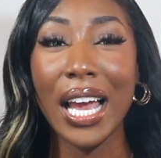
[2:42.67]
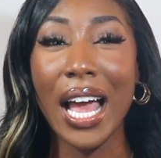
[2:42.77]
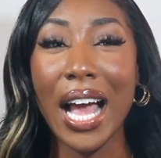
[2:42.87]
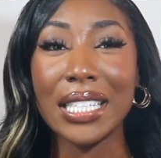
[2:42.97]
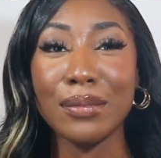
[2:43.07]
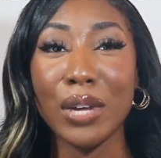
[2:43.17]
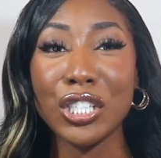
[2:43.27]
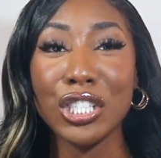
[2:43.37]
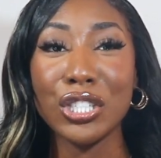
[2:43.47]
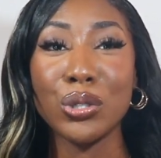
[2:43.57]
as
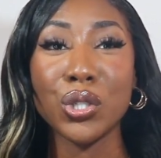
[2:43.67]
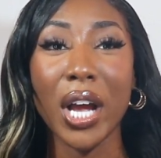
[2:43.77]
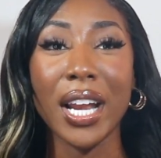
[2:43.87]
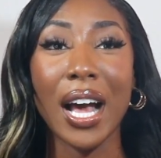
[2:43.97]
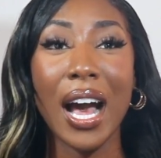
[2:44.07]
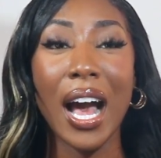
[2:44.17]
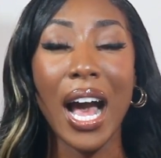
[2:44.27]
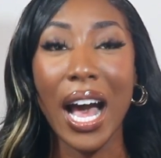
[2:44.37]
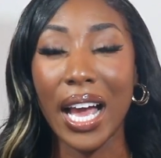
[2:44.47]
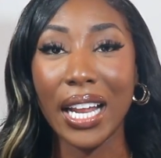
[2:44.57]
much as you try to
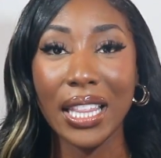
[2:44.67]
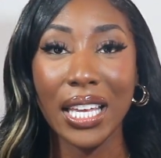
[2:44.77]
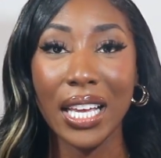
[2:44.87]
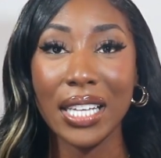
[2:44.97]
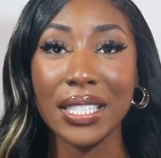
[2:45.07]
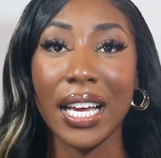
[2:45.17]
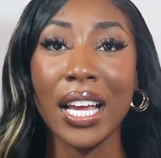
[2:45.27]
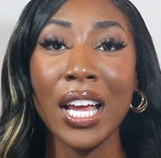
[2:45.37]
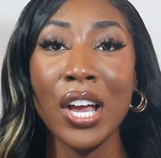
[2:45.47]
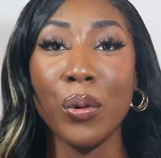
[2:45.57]
hide things, like
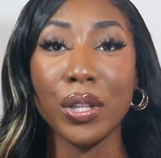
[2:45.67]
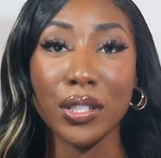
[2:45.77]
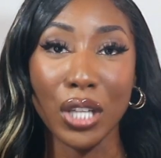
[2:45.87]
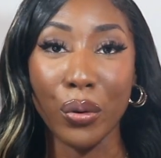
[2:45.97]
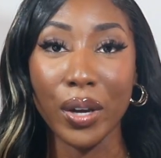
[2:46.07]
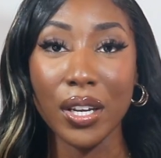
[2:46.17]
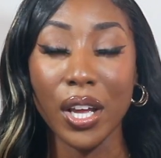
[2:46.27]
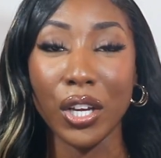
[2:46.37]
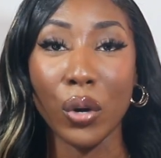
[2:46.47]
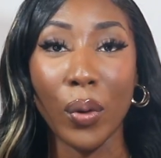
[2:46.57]
with a sew-in,
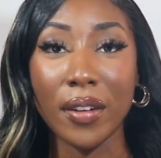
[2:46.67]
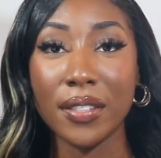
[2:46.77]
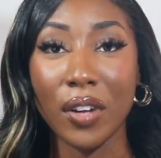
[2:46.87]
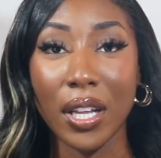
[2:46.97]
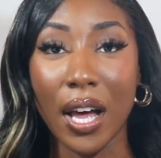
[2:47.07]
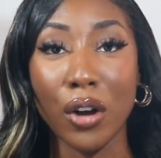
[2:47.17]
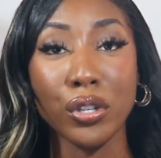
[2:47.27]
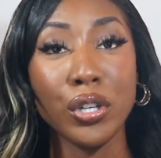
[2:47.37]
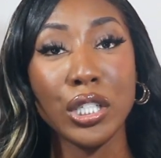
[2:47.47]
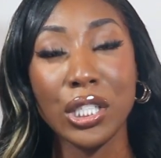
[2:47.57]
your wefts fall out,
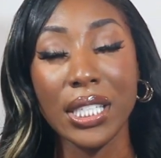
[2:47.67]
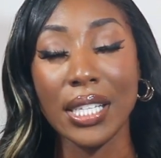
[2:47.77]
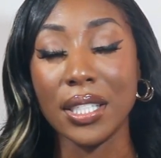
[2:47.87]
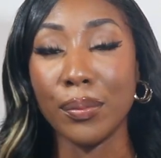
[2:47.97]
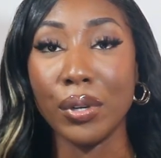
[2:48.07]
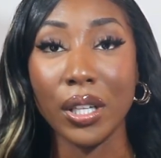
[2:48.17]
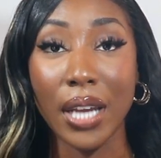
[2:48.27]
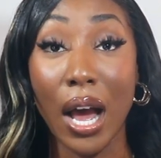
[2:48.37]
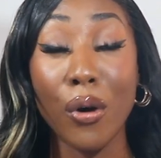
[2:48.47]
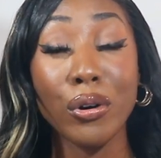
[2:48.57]
you can just easily pull it
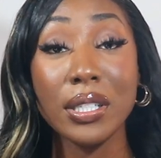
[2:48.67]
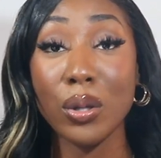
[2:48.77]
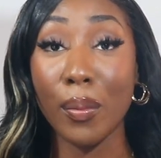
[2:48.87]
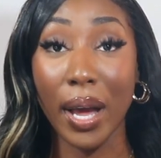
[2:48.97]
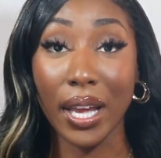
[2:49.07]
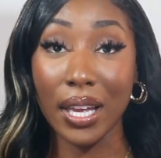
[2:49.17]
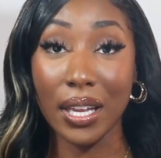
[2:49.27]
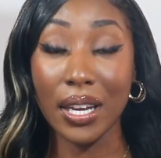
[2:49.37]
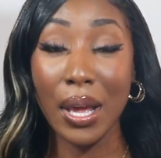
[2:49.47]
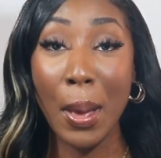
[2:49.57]
out or sew it back
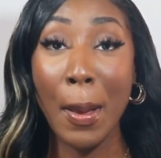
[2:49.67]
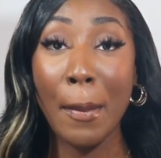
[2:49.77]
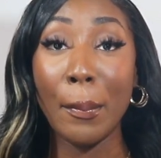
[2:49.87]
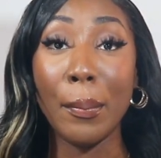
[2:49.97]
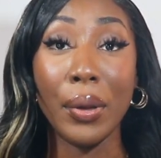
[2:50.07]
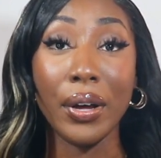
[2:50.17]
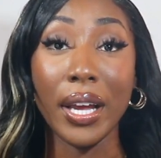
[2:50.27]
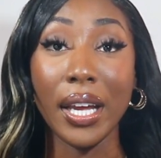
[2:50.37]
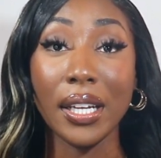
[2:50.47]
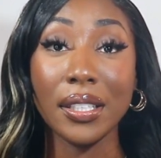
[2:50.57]
in.
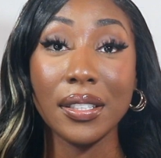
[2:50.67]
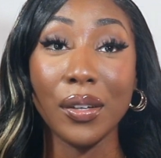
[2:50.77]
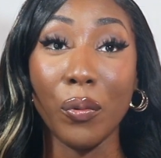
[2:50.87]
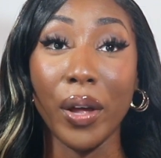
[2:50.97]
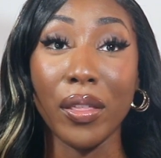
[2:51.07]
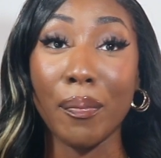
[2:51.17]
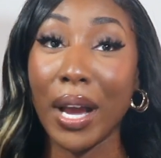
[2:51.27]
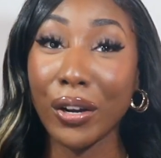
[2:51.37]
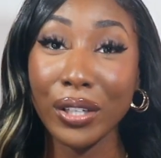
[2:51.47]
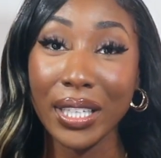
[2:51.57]
But with
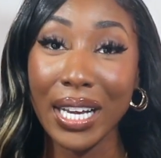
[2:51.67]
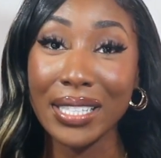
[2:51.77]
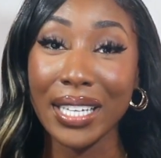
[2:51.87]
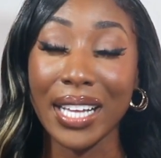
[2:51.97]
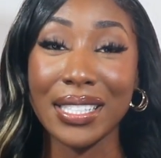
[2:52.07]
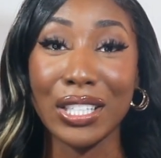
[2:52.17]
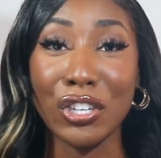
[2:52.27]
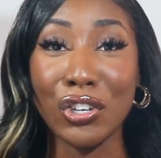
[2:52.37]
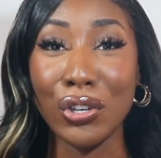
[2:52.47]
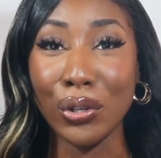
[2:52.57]
microlinks, it's
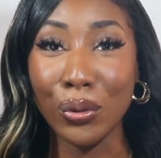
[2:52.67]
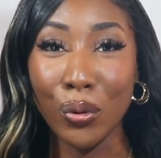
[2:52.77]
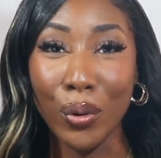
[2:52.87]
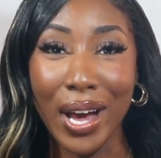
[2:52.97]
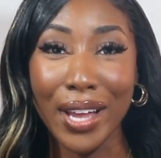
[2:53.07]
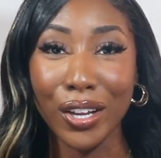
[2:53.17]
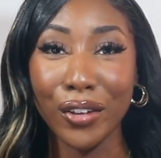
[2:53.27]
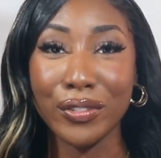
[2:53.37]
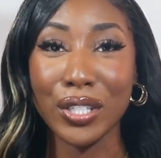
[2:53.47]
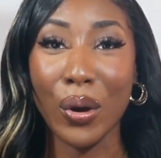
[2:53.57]
new kind
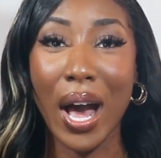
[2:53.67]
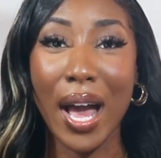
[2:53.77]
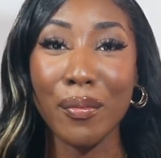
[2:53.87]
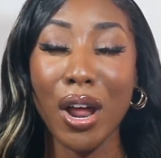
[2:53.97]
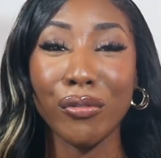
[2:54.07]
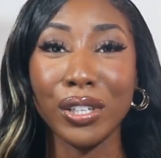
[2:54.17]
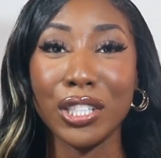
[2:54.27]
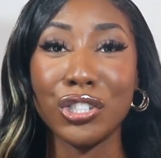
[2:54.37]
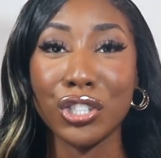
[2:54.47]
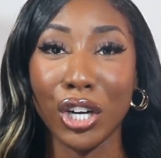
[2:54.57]
of, so I'm not really
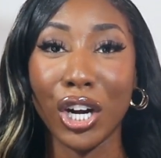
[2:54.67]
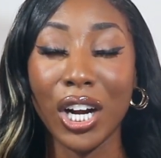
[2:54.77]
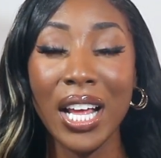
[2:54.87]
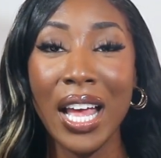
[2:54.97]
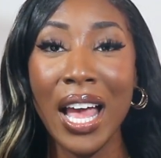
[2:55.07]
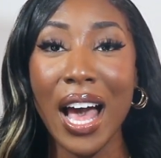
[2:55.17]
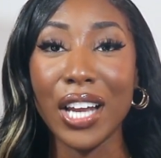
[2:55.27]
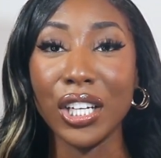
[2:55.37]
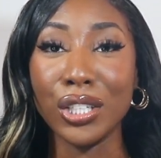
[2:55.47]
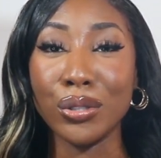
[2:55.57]
sure how to
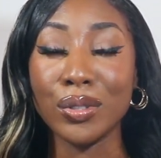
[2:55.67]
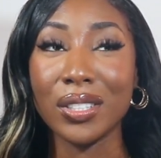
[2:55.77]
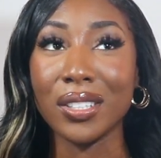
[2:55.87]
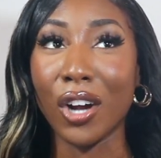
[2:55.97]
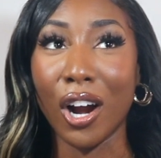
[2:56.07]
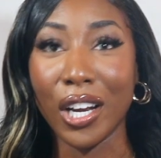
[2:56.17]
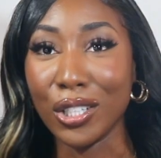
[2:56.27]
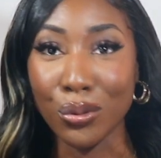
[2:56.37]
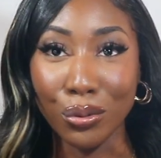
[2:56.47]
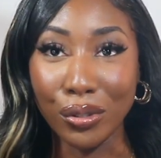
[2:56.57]
use the gardening
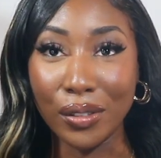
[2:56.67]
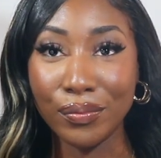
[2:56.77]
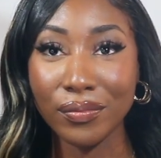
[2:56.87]
tool